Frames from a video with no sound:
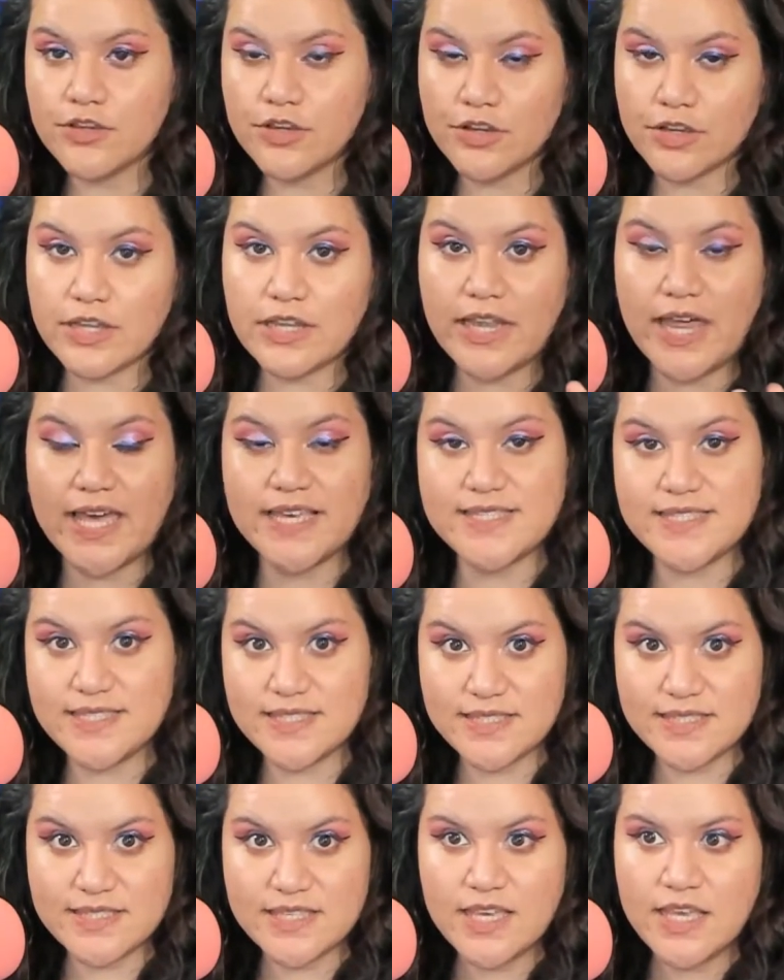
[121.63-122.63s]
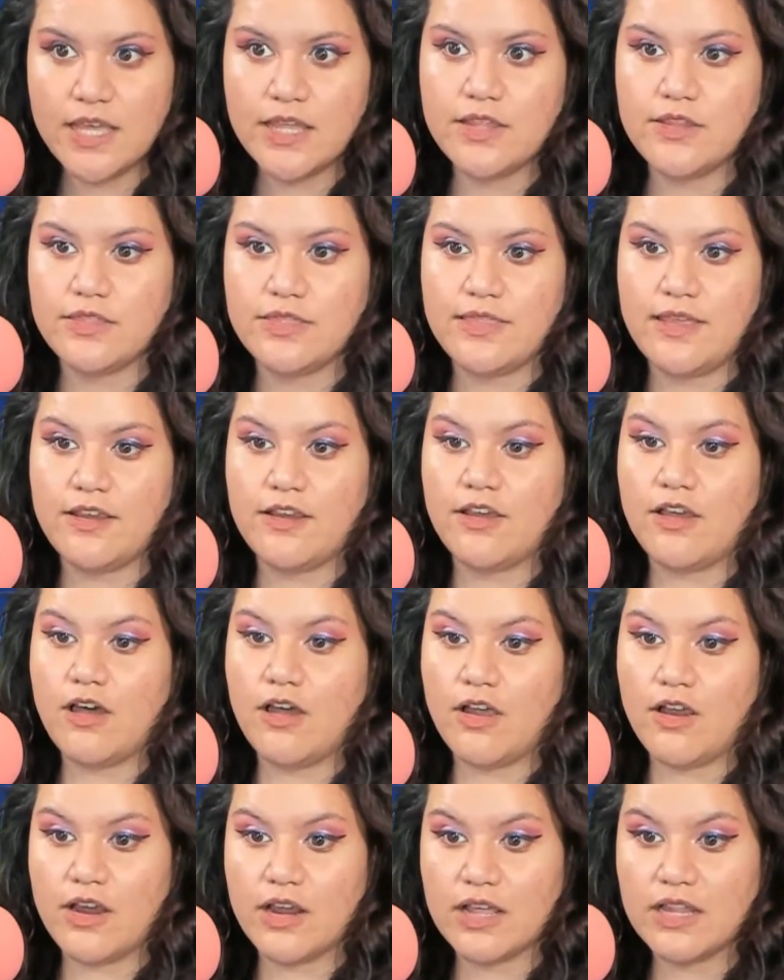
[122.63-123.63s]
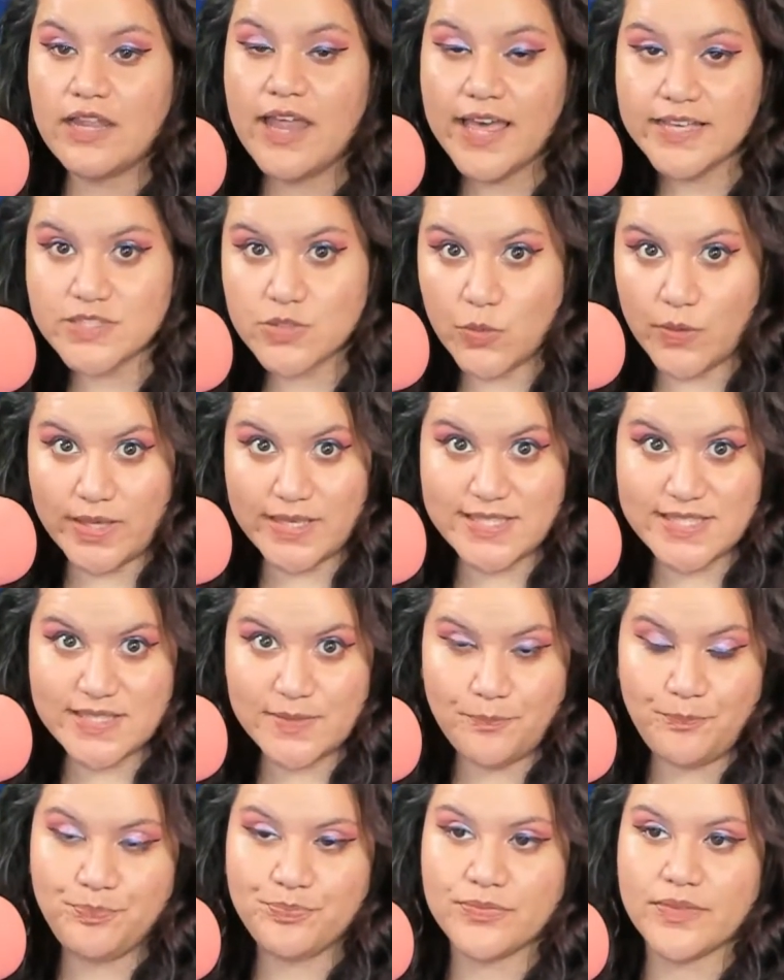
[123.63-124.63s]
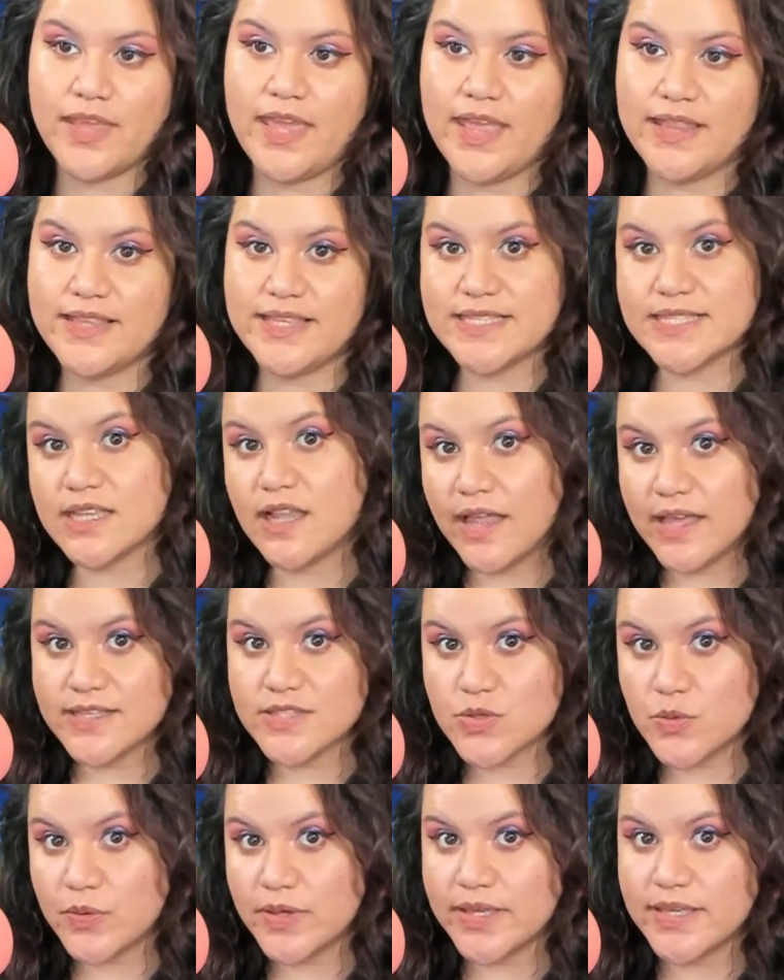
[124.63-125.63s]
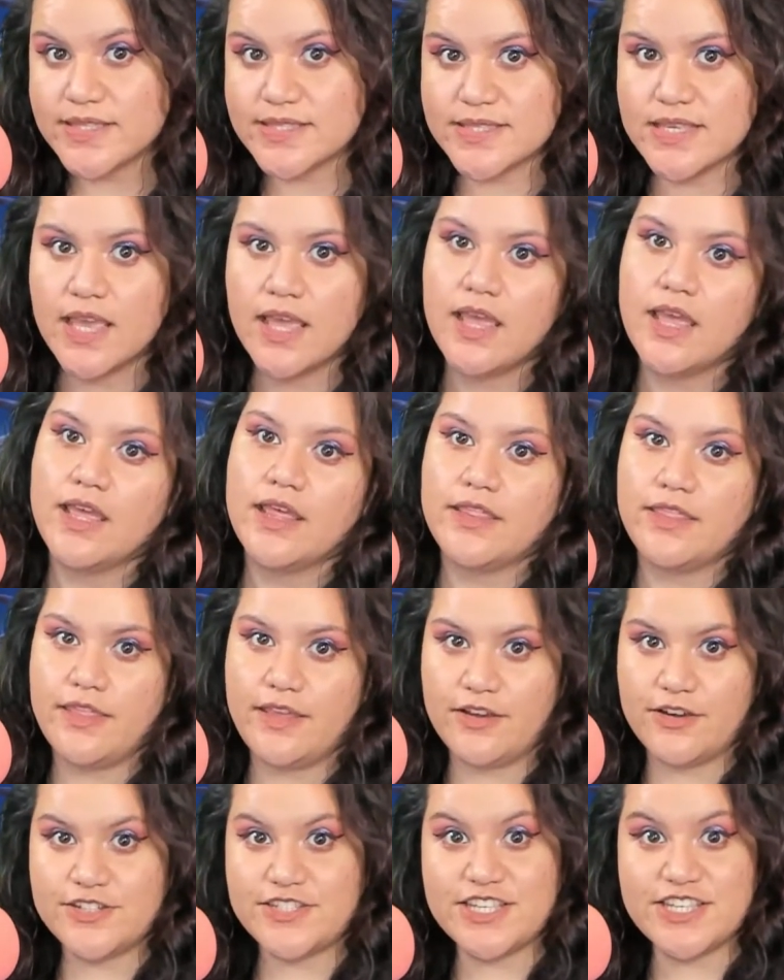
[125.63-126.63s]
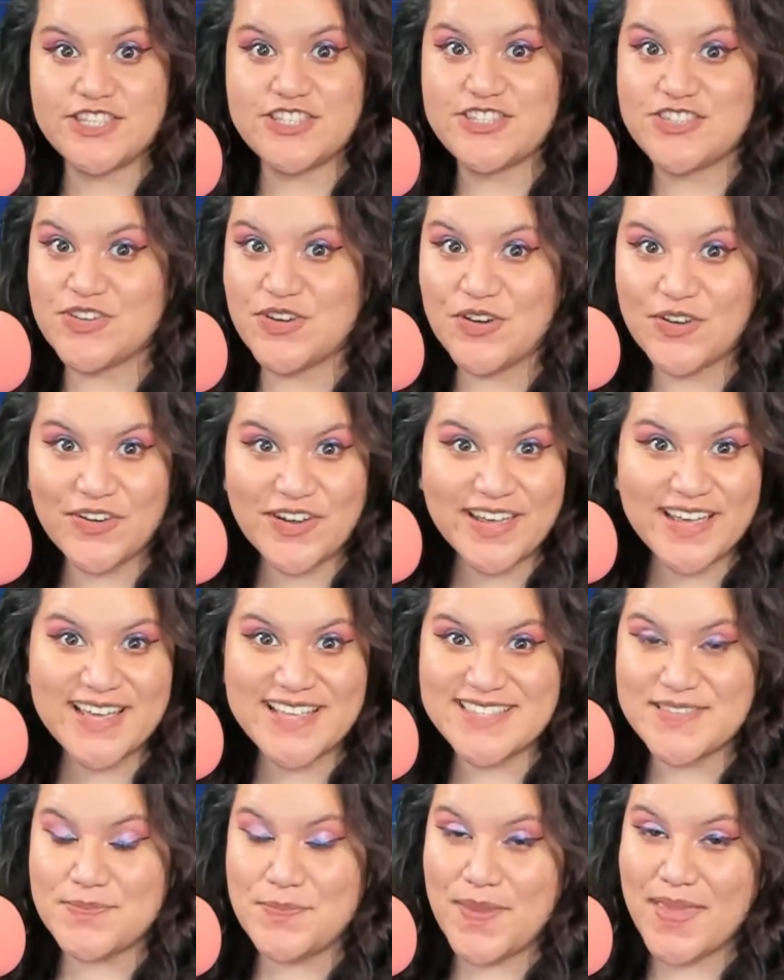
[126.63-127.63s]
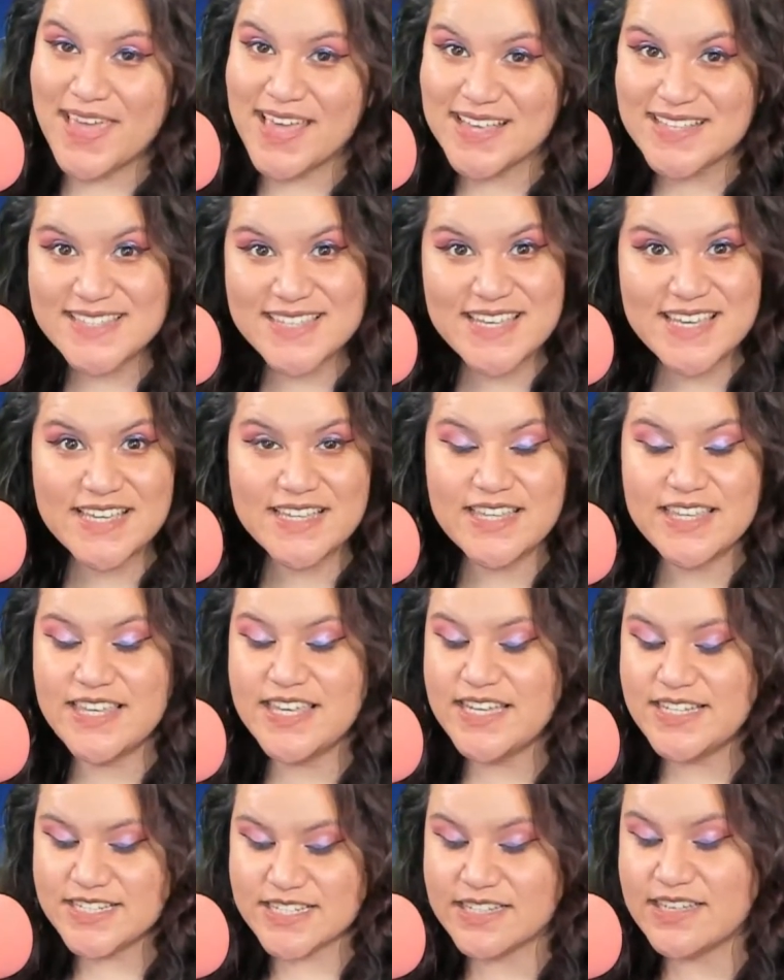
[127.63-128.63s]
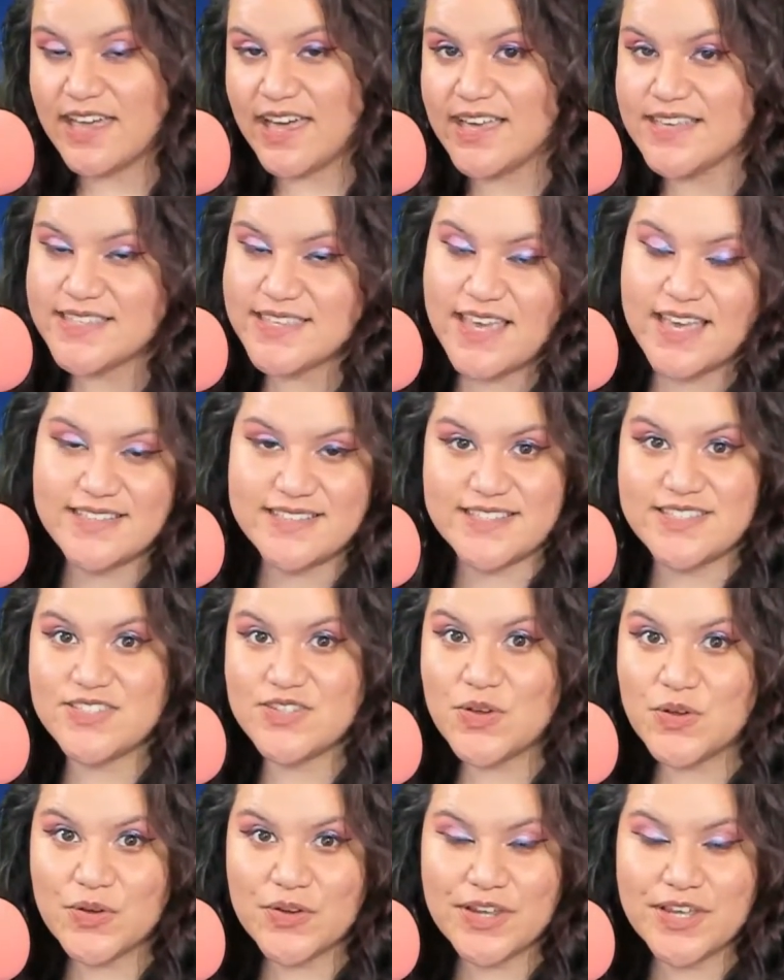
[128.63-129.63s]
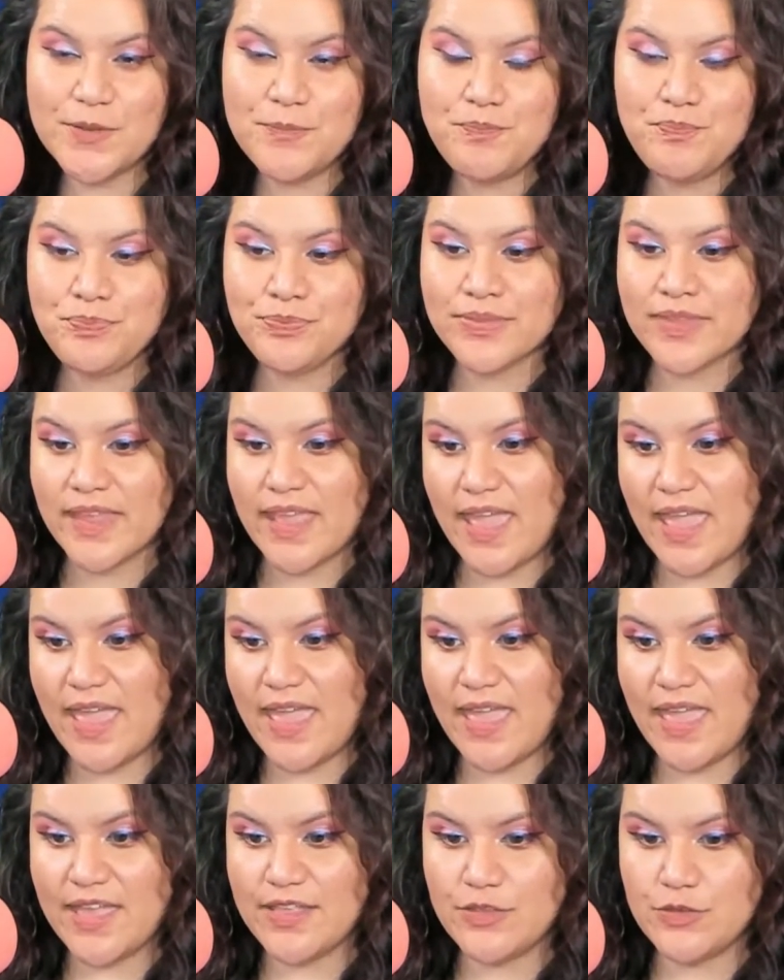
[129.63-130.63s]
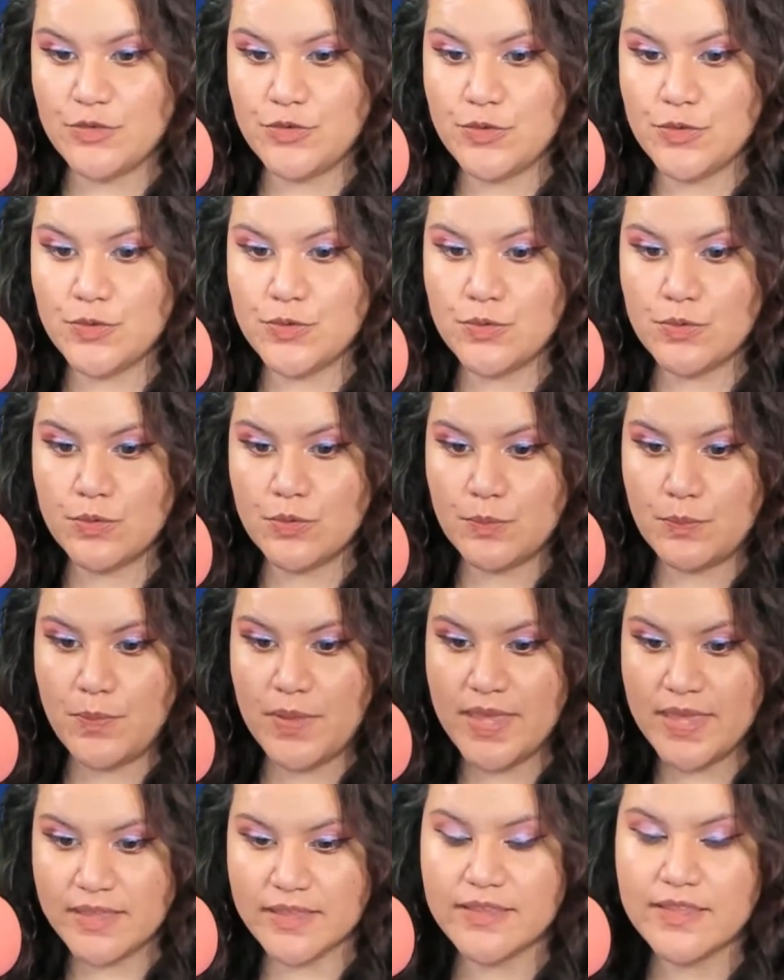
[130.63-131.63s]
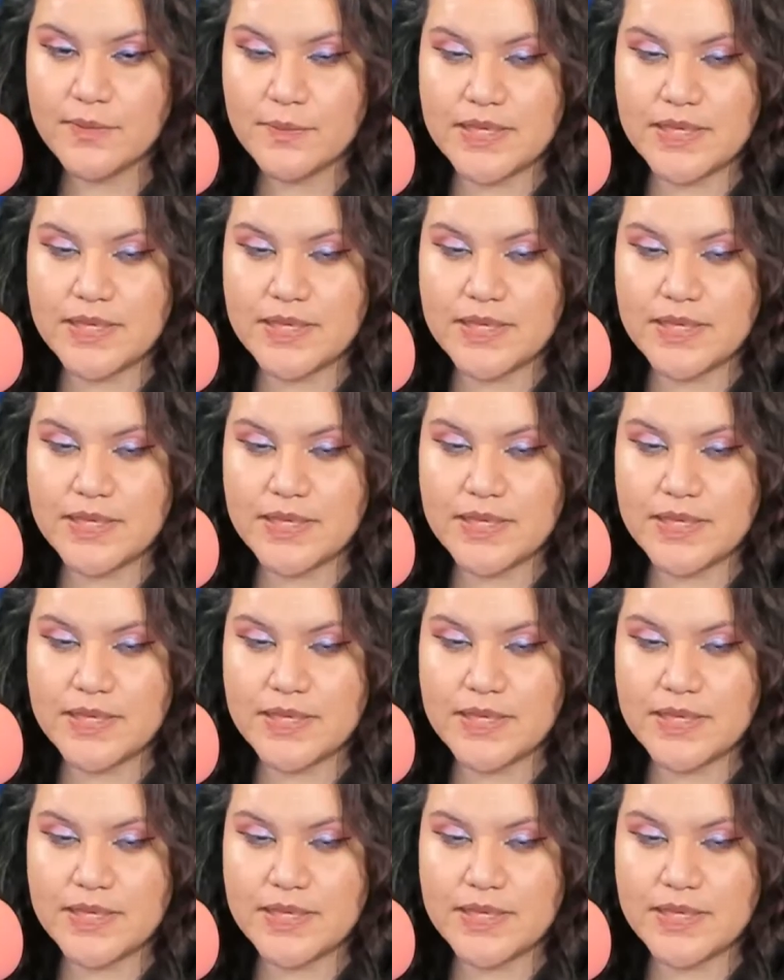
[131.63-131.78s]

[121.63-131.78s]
classes, there are class quests. And these class quests, there's a story. It's amazing. Each class has a story, and you pick up a